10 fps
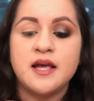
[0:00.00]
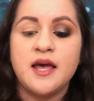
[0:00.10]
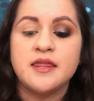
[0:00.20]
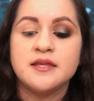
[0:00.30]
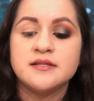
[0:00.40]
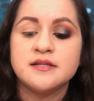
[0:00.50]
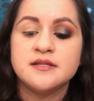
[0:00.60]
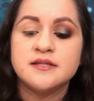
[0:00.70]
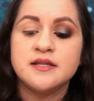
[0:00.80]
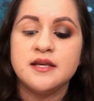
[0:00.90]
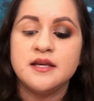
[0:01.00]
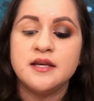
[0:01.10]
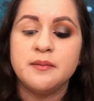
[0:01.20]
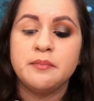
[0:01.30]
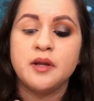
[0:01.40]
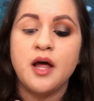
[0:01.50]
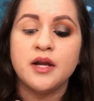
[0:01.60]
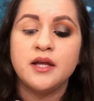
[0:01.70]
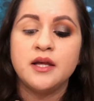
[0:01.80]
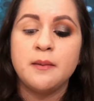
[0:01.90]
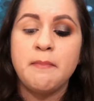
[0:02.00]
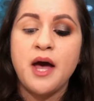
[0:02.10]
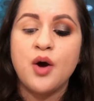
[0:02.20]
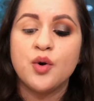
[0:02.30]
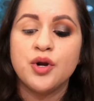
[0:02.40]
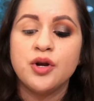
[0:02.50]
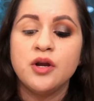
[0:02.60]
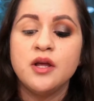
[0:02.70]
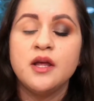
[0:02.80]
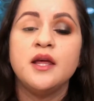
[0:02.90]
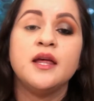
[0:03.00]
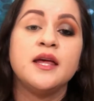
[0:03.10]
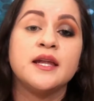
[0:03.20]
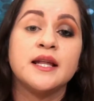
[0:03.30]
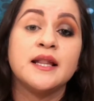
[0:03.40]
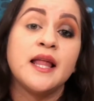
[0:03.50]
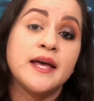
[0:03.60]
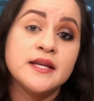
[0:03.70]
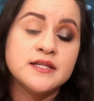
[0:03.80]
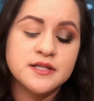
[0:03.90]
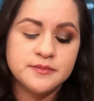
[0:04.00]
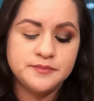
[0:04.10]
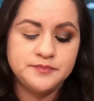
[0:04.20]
and this is the blotting powder in light.